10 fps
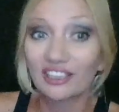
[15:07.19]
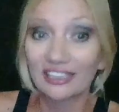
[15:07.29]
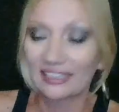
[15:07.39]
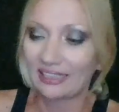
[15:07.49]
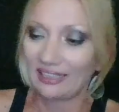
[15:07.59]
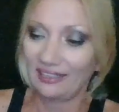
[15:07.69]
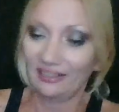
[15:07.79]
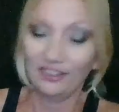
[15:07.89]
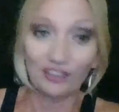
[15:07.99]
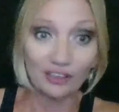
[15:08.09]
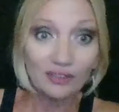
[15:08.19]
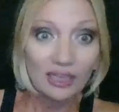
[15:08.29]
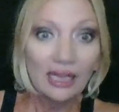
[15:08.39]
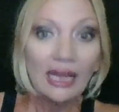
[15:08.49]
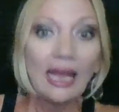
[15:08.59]
It's that,
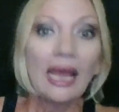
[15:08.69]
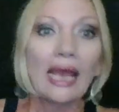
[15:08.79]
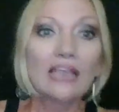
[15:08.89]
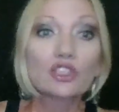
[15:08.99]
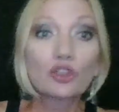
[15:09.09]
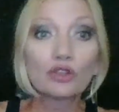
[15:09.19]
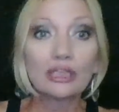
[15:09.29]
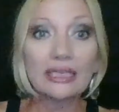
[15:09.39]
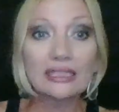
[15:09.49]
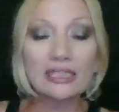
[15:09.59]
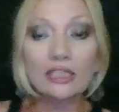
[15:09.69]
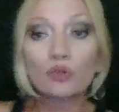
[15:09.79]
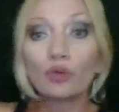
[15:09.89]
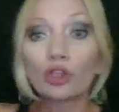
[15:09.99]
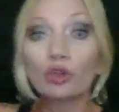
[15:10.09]
And so this is
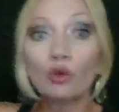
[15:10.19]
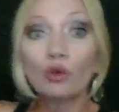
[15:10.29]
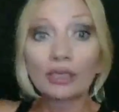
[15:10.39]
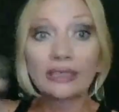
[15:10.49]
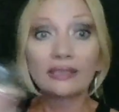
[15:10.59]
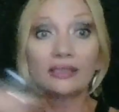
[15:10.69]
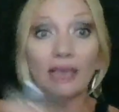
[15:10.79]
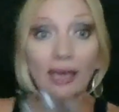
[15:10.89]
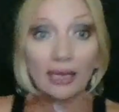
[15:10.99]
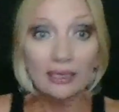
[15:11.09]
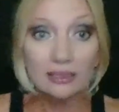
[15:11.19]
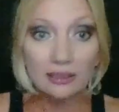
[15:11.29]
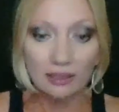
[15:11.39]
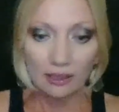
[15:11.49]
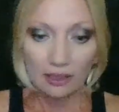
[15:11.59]
what Lori
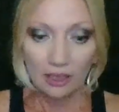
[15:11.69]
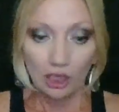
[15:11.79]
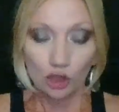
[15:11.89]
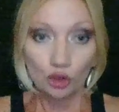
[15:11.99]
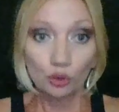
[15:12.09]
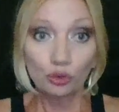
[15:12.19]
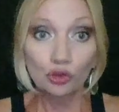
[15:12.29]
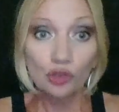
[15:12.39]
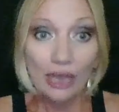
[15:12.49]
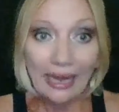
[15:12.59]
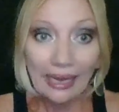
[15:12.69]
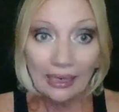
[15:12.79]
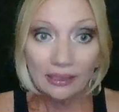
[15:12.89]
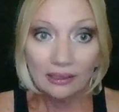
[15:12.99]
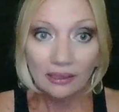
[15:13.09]
does to
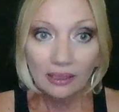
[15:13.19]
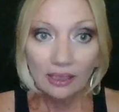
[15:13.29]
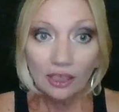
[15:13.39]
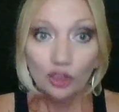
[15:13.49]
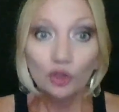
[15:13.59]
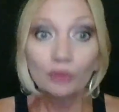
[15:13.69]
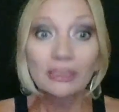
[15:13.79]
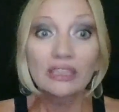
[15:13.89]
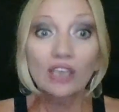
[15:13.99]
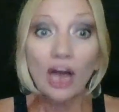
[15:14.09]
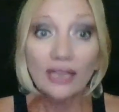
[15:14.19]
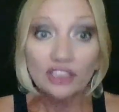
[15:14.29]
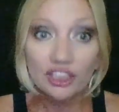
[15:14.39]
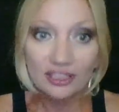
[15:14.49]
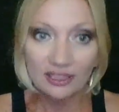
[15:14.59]
drain human
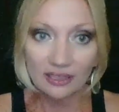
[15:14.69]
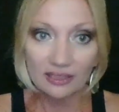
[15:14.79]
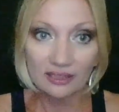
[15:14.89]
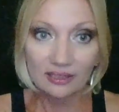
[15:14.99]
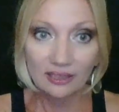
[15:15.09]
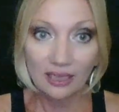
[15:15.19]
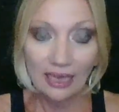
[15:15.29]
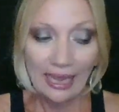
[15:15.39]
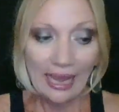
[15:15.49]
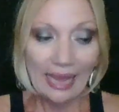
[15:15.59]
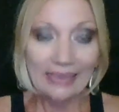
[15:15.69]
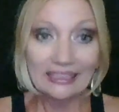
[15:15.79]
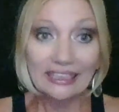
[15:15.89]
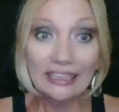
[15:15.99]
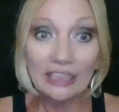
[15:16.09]
consciousness
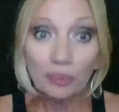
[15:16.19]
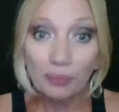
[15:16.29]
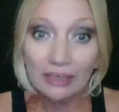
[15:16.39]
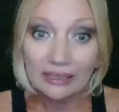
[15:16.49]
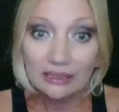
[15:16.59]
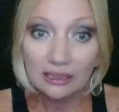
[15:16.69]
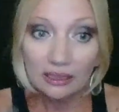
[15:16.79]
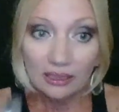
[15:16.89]
and keep it